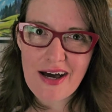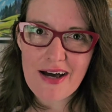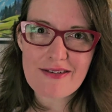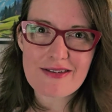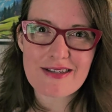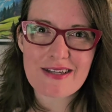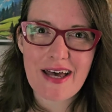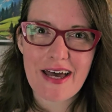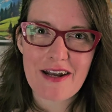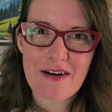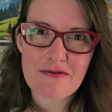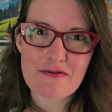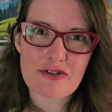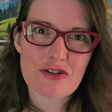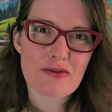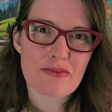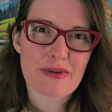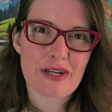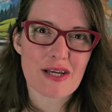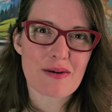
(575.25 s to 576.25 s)
outside of
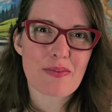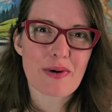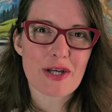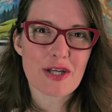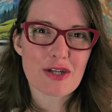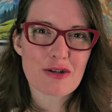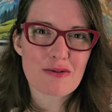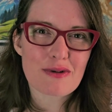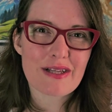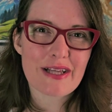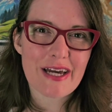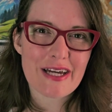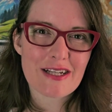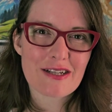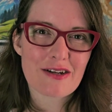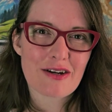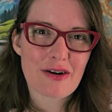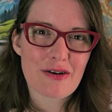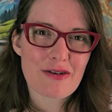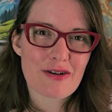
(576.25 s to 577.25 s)
Germany but you would like
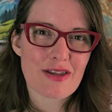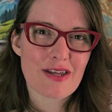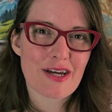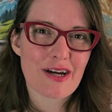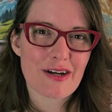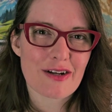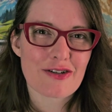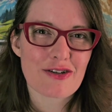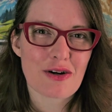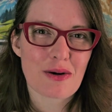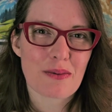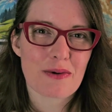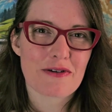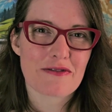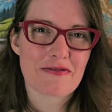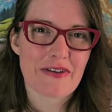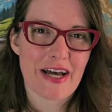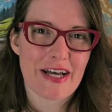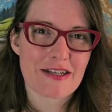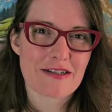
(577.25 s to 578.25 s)
to go to the
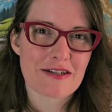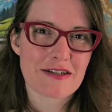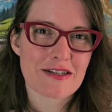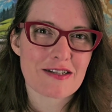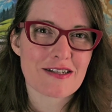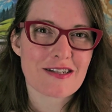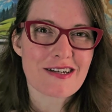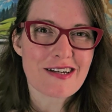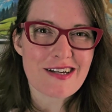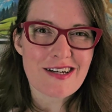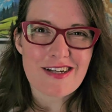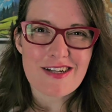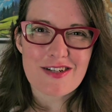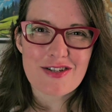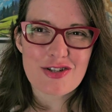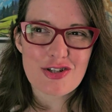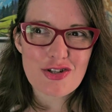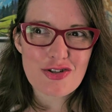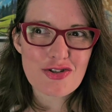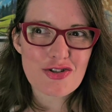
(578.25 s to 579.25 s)
Oktoberfest,
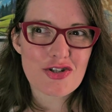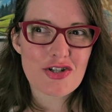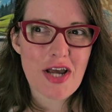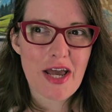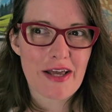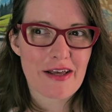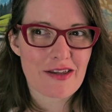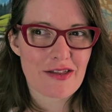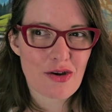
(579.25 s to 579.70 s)
just check.